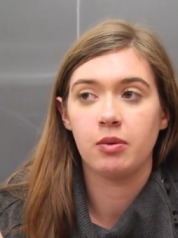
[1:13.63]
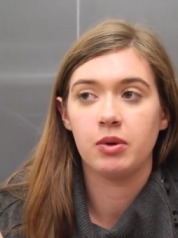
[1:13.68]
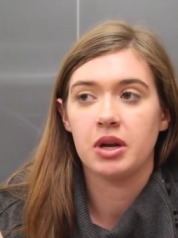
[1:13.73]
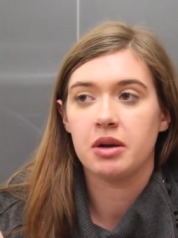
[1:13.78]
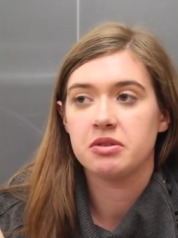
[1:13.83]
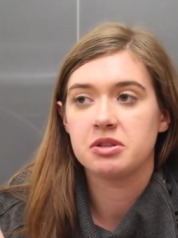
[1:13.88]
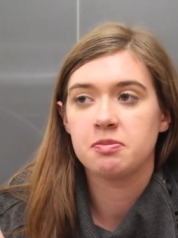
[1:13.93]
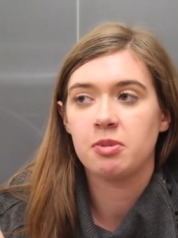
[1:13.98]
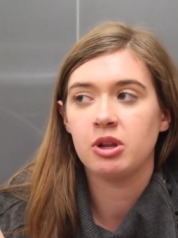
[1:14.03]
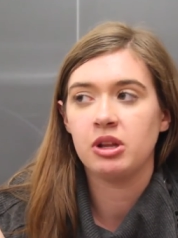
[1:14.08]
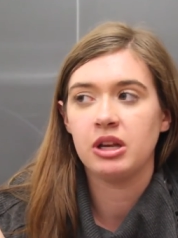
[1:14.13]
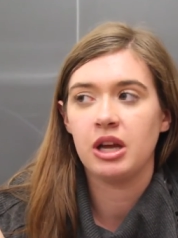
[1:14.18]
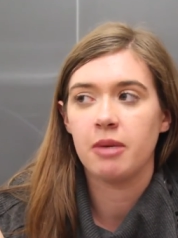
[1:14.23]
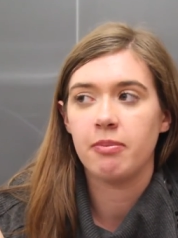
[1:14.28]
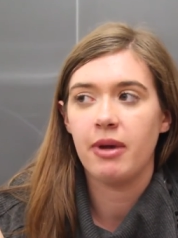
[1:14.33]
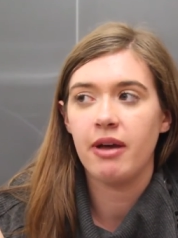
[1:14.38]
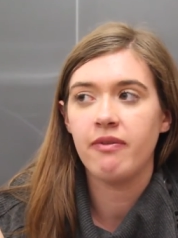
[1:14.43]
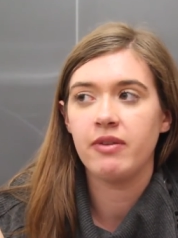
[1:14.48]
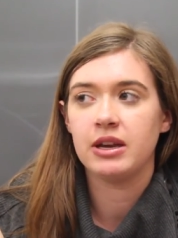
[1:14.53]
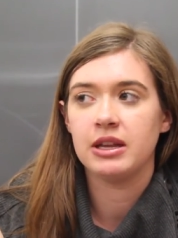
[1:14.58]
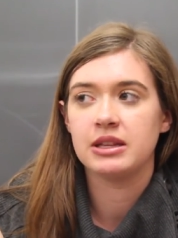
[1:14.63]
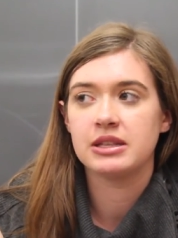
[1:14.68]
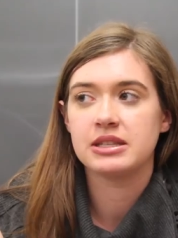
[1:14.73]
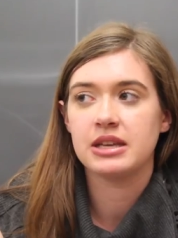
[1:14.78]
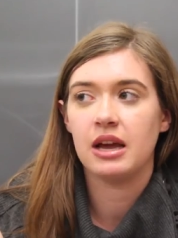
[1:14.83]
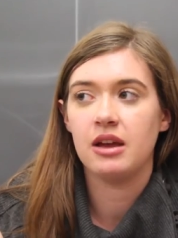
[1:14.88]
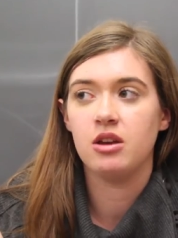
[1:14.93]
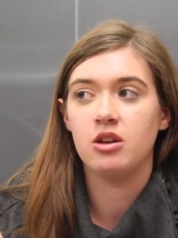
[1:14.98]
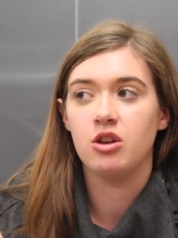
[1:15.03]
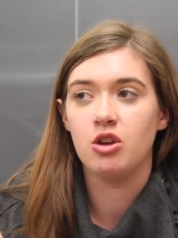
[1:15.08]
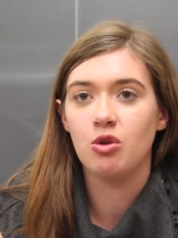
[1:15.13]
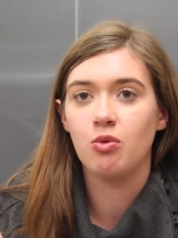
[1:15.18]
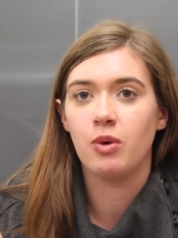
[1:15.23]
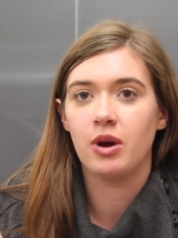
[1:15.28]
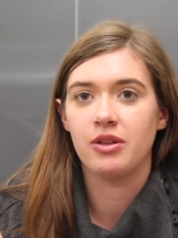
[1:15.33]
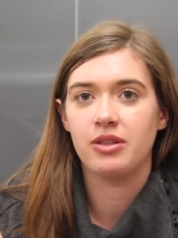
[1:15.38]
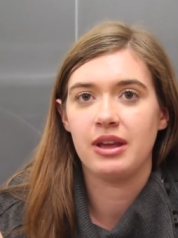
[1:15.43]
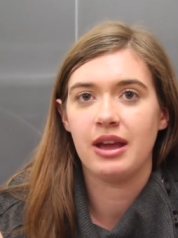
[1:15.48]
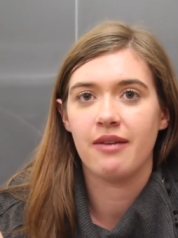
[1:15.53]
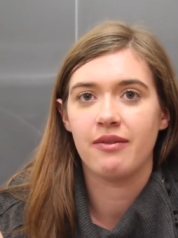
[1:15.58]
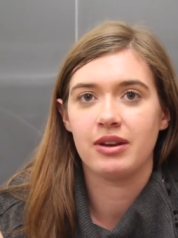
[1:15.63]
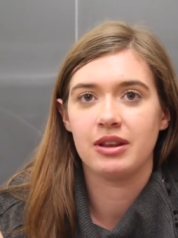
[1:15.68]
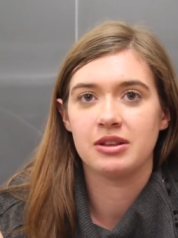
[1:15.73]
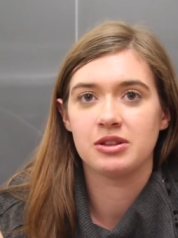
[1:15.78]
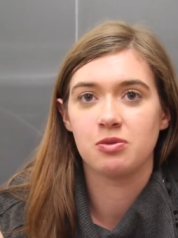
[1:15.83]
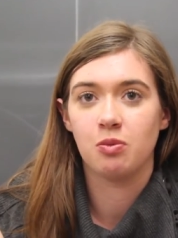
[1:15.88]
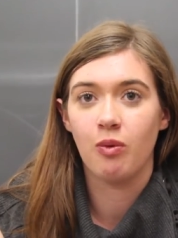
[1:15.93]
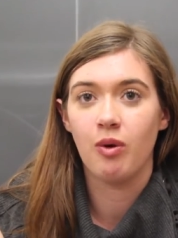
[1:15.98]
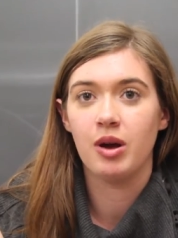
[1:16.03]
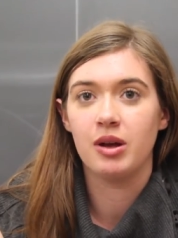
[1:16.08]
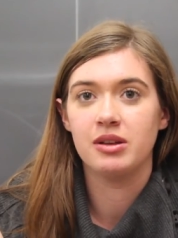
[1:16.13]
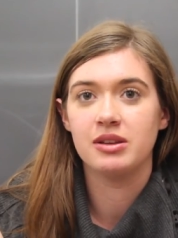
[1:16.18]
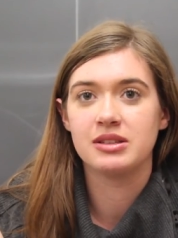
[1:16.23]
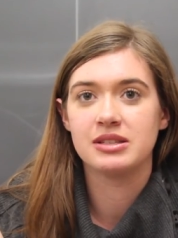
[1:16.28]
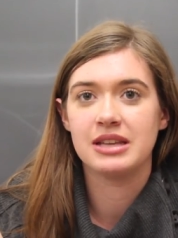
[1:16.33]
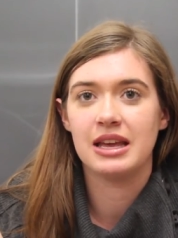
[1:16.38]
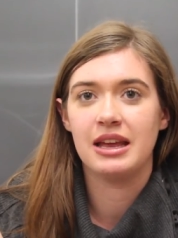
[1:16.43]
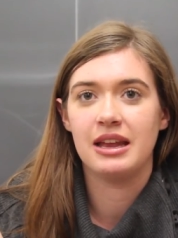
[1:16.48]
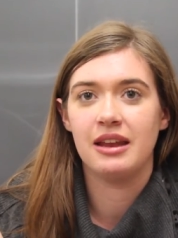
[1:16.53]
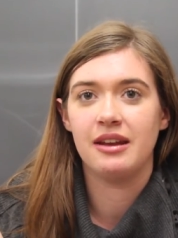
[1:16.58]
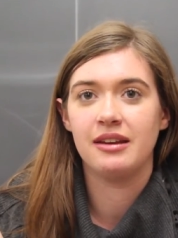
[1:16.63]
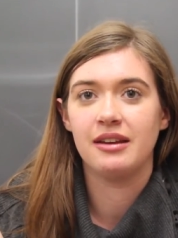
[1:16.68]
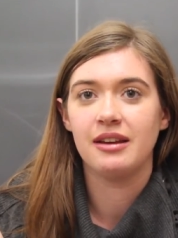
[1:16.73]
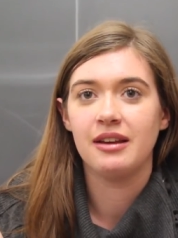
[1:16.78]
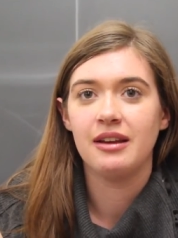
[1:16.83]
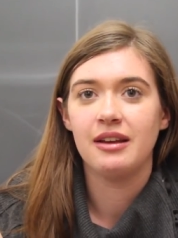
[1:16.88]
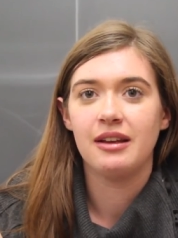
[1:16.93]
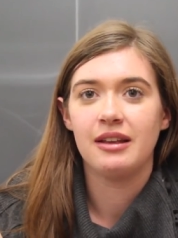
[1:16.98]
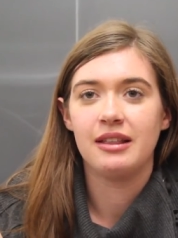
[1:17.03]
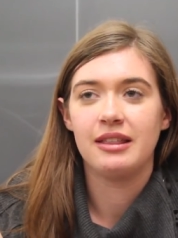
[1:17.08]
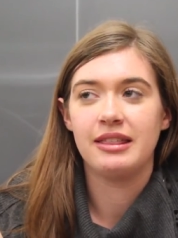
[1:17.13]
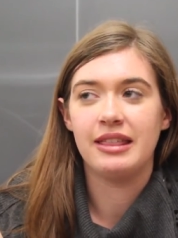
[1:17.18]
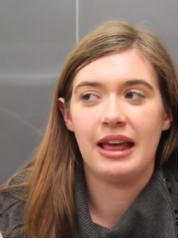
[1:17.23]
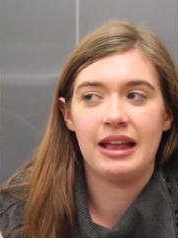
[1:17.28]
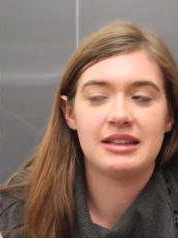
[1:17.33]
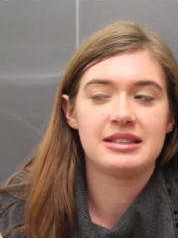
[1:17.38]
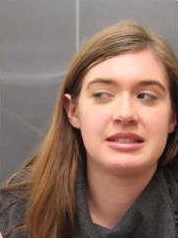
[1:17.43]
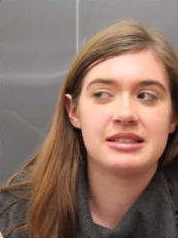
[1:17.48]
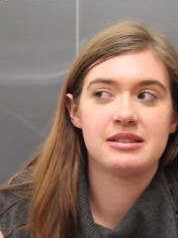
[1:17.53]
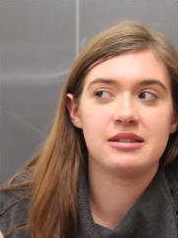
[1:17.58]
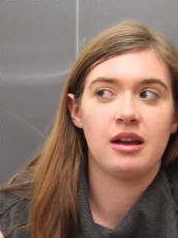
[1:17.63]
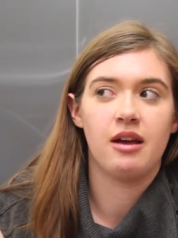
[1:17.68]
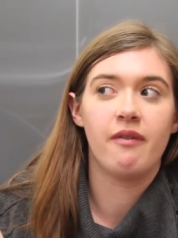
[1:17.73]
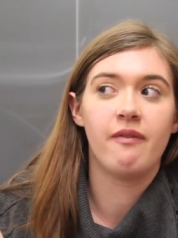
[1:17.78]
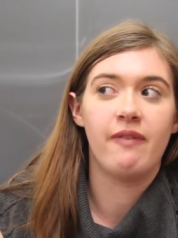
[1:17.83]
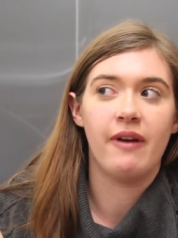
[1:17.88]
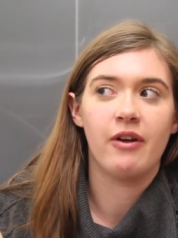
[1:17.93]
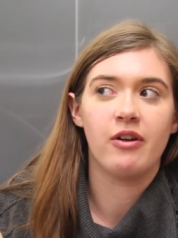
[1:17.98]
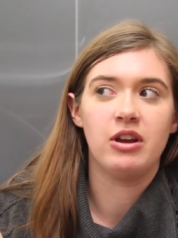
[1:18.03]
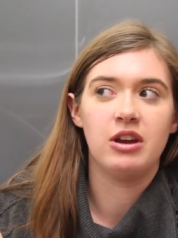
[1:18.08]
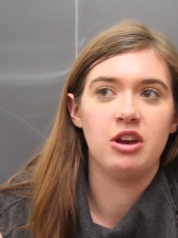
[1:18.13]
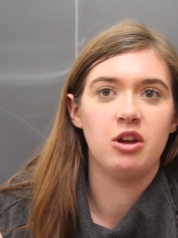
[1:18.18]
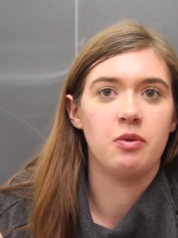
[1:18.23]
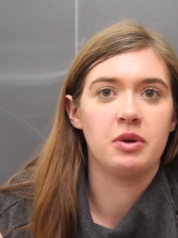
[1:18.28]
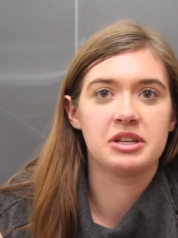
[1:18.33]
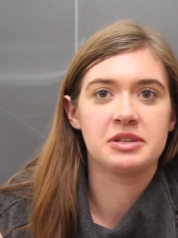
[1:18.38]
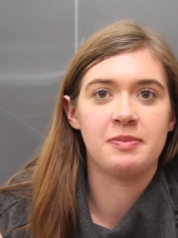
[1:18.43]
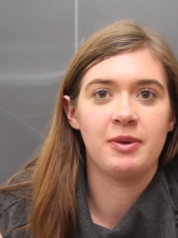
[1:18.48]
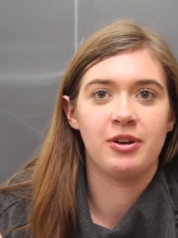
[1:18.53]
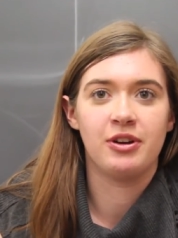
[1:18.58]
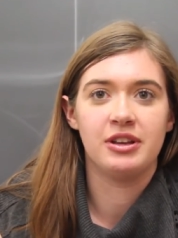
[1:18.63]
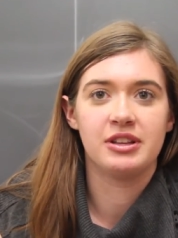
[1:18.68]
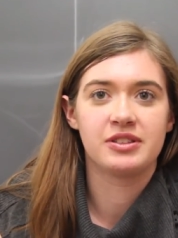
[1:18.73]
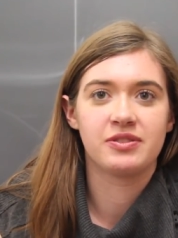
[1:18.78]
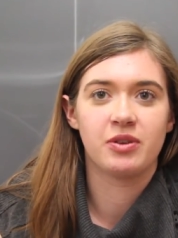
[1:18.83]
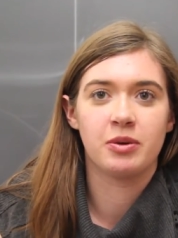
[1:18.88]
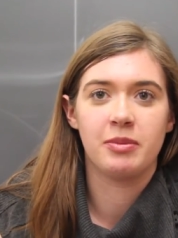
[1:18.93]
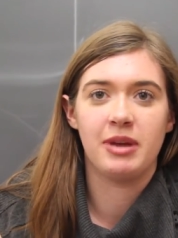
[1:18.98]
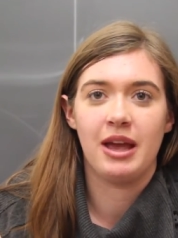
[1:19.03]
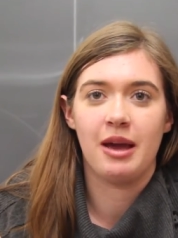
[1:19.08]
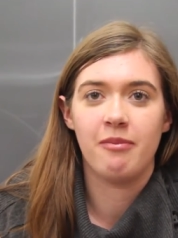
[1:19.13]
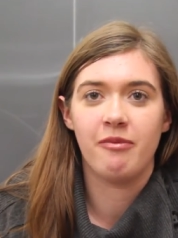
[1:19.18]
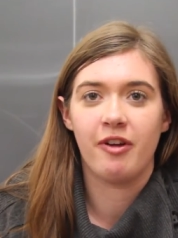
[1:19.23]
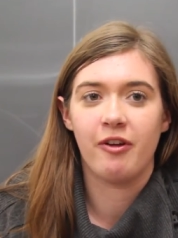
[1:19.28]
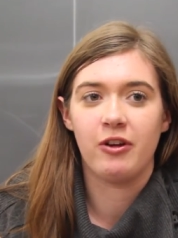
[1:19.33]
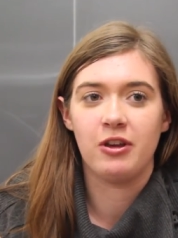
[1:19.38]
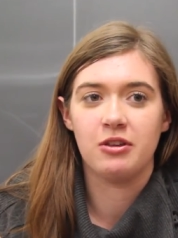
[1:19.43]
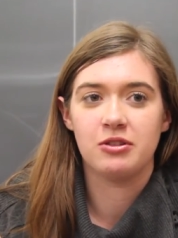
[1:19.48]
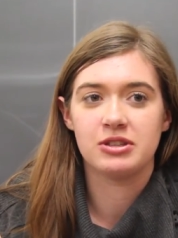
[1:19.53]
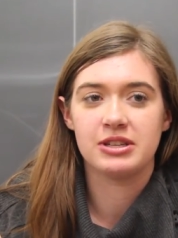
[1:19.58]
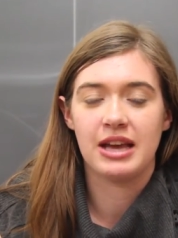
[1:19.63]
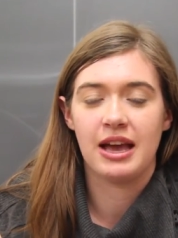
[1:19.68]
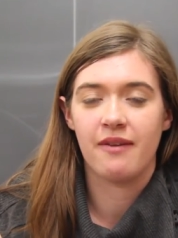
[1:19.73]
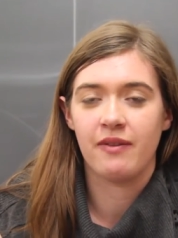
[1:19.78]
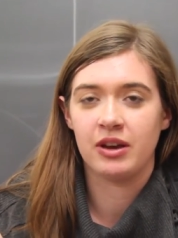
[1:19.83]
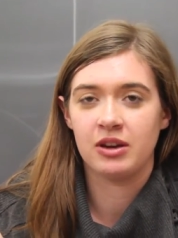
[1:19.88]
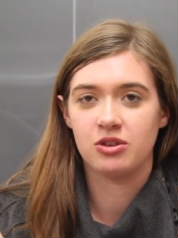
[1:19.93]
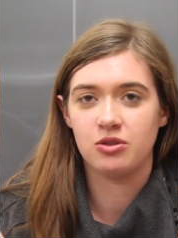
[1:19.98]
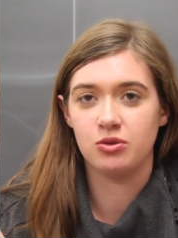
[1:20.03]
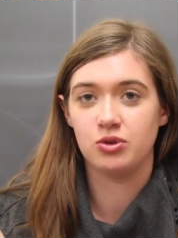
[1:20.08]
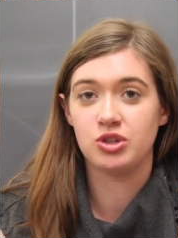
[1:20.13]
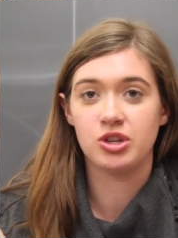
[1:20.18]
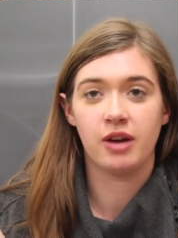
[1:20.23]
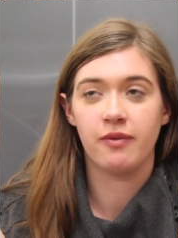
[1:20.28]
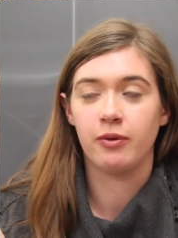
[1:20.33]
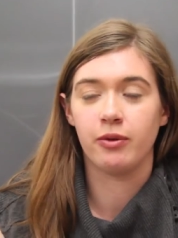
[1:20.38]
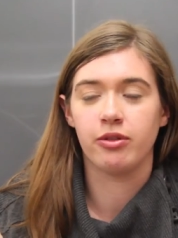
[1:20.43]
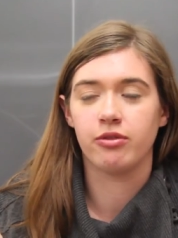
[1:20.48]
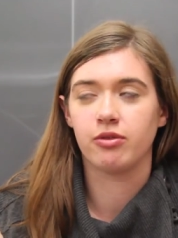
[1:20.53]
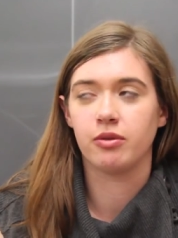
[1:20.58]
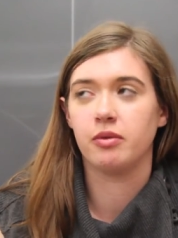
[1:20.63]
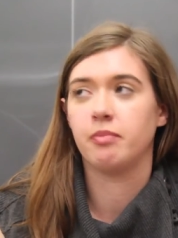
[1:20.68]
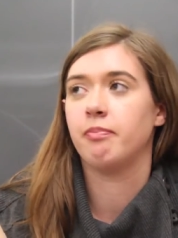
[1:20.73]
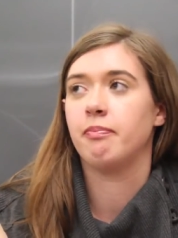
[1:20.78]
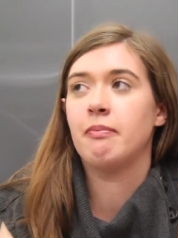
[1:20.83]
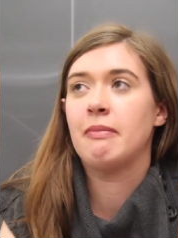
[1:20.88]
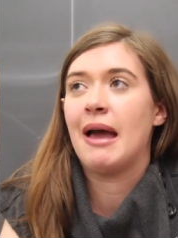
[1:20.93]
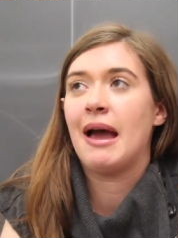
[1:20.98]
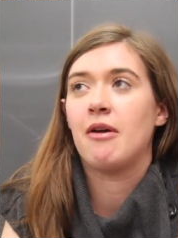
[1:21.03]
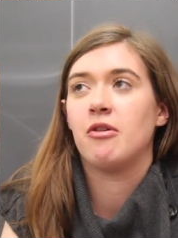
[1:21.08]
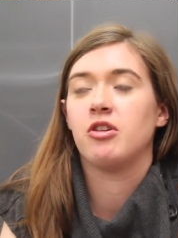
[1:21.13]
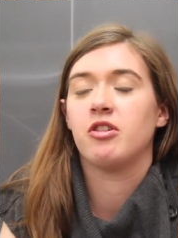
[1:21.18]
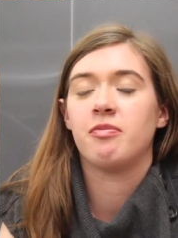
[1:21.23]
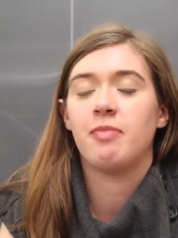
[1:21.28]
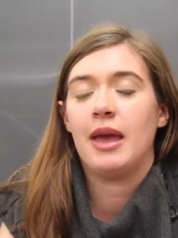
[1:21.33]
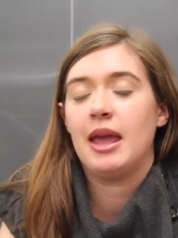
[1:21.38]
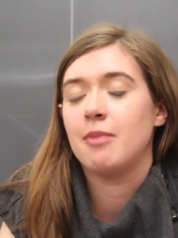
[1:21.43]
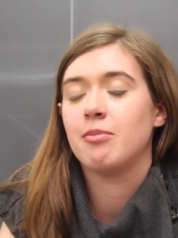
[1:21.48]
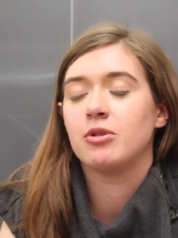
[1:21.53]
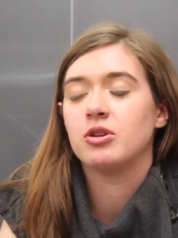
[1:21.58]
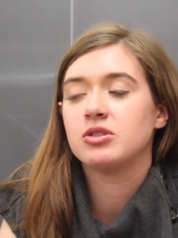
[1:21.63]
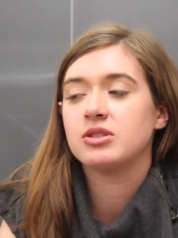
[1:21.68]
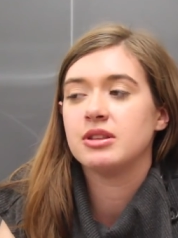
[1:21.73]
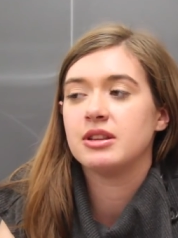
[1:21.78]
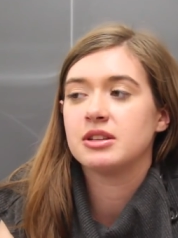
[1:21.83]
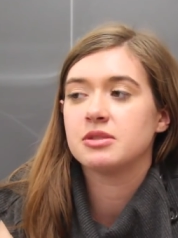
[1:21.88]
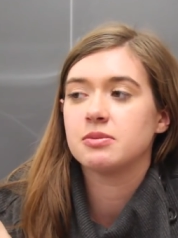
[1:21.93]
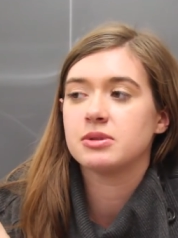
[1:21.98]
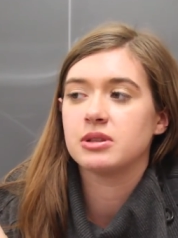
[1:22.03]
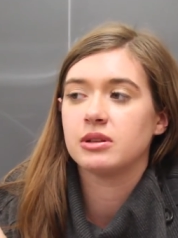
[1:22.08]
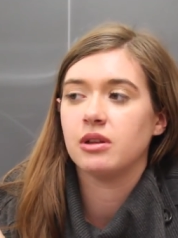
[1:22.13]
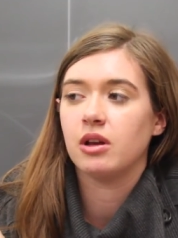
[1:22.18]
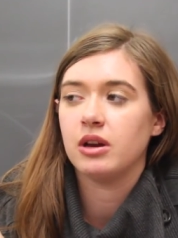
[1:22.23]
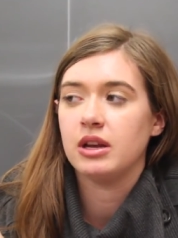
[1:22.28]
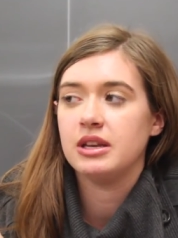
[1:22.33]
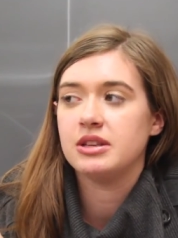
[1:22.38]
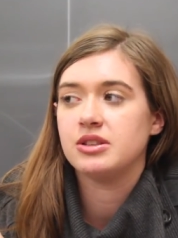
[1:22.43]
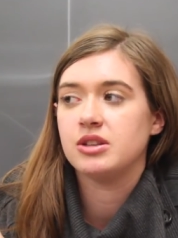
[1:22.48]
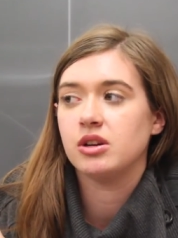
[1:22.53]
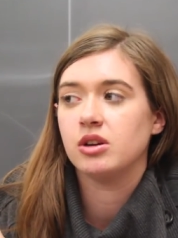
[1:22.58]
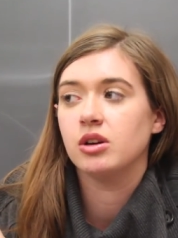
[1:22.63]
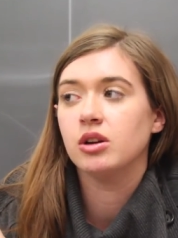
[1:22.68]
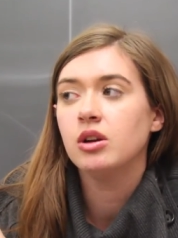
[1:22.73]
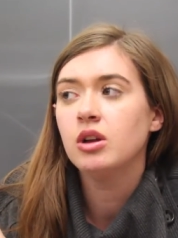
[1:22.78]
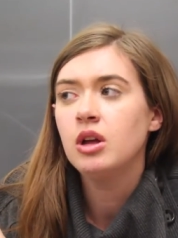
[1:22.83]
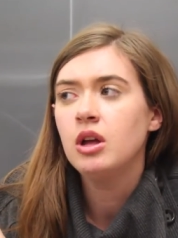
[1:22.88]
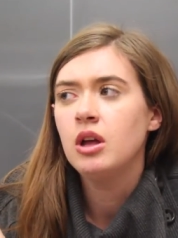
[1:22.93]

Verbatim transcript: When I was pulling up evidence, I knew where the evidence was, and that's a very new experience for me. I'm very used to having to shuffle through a mound of papers, and this was a lot easier.